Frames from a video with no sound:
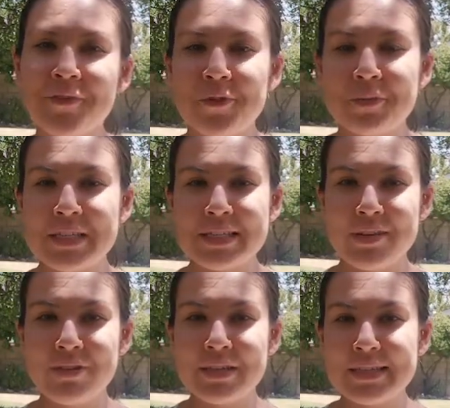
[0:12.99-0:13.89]
from the
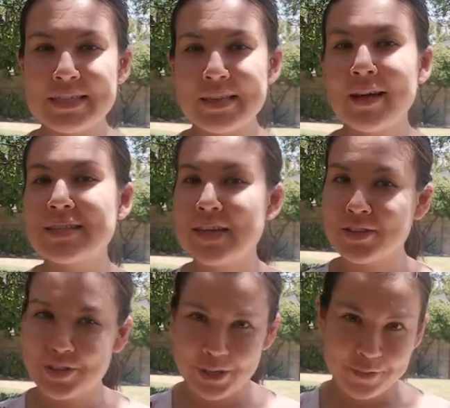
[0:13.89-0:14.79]
series
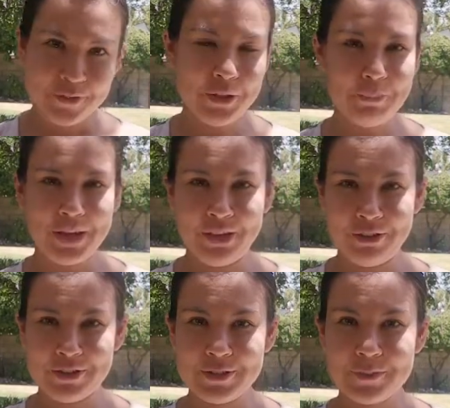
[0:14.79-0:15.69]
Sanskrit for the
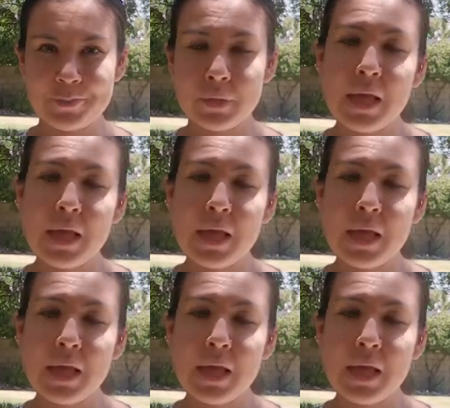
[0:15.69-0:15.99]
Beginners.